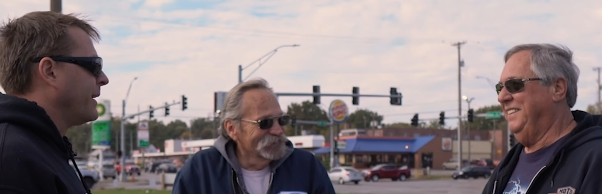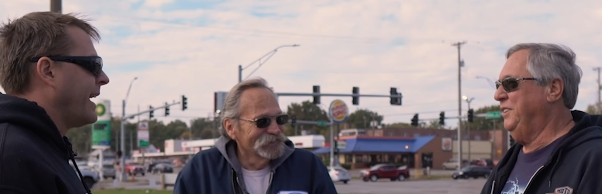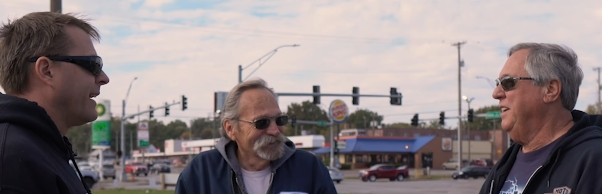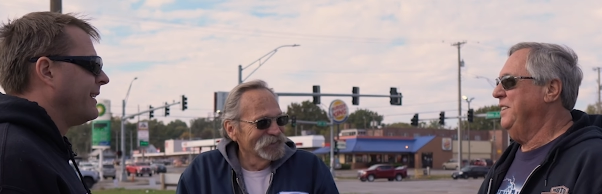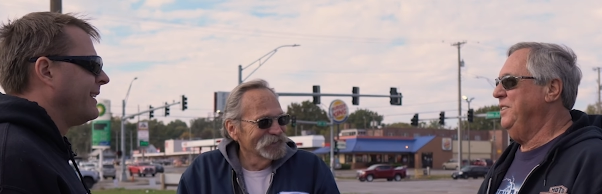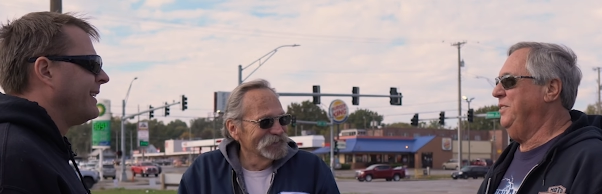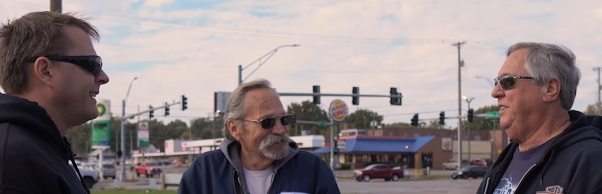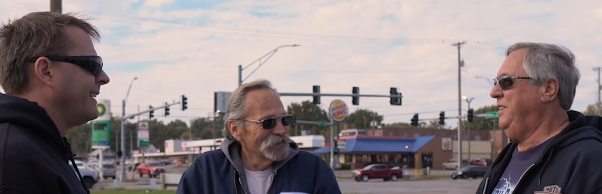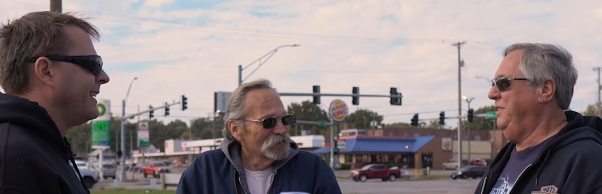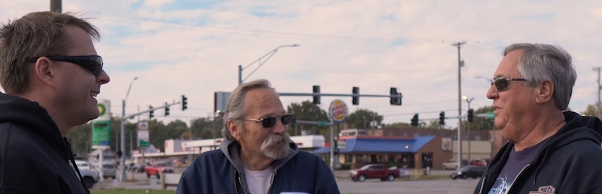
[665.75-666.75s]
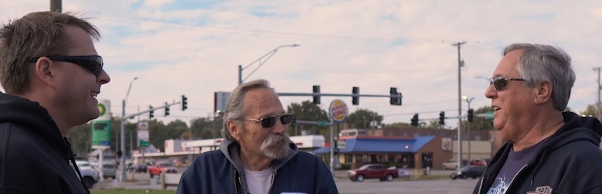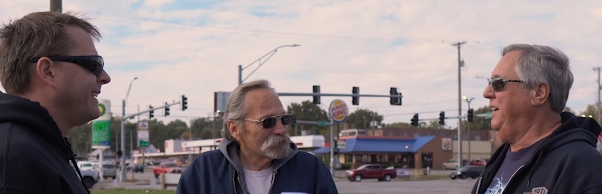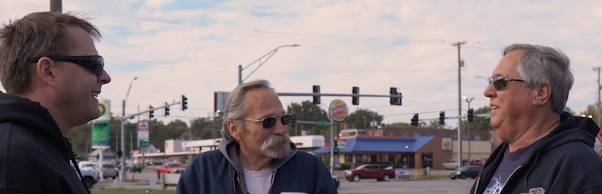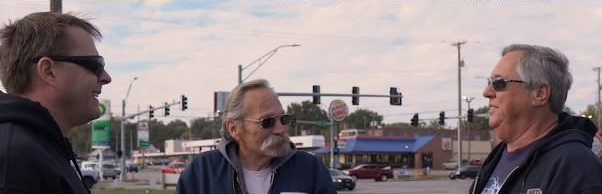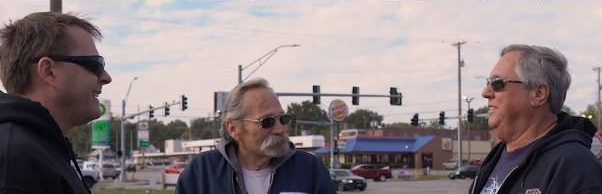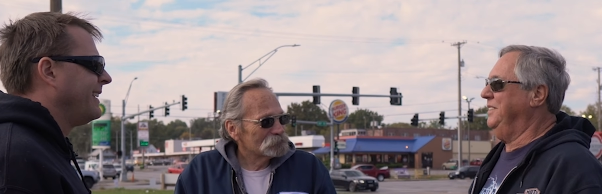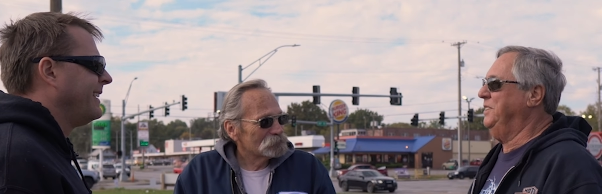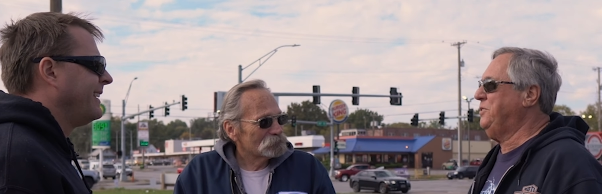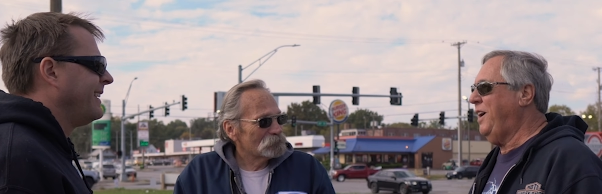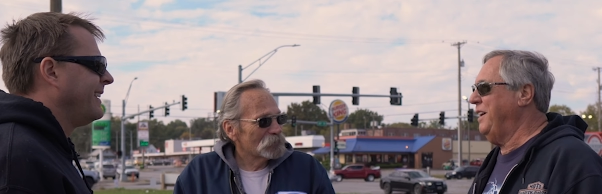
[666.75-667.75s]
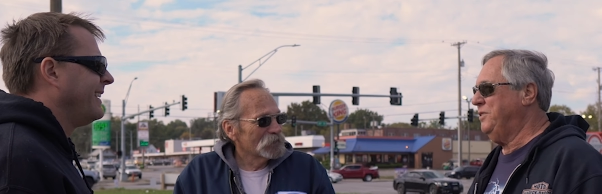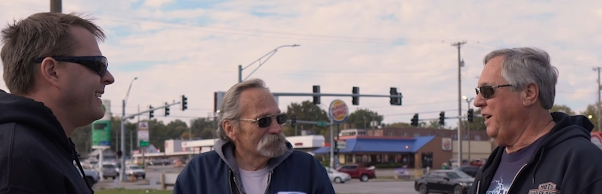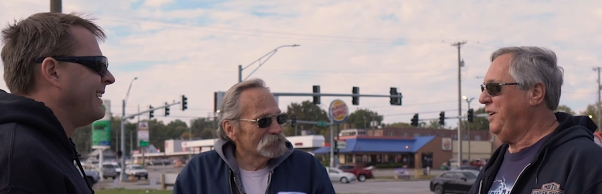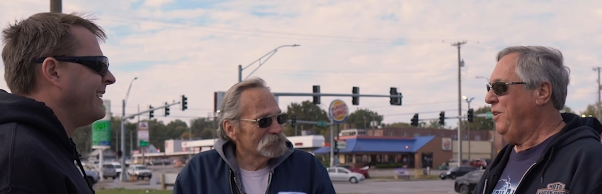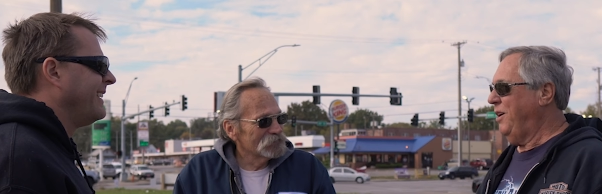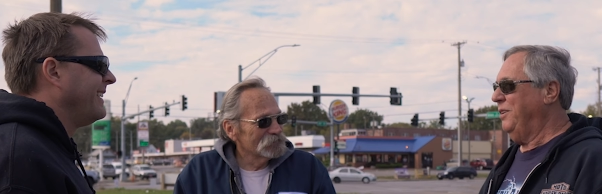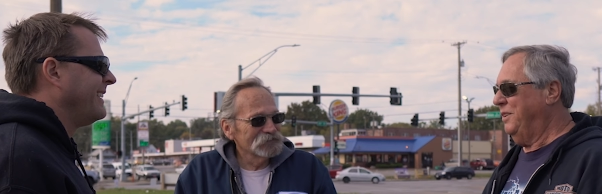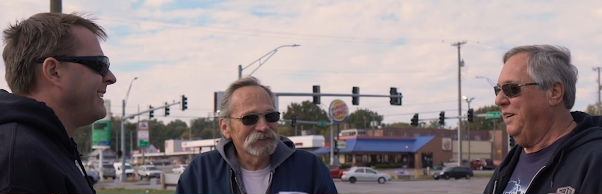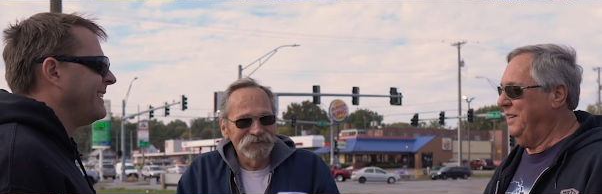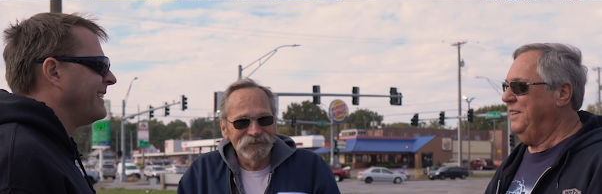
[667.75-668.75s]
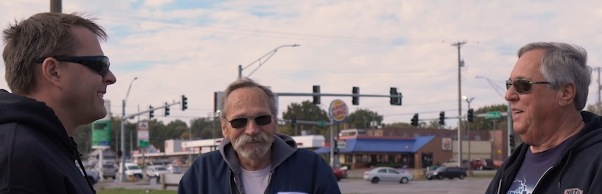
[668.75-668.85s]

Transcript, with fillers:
Speaker 1: we you, got... you, you can't disguise that car. That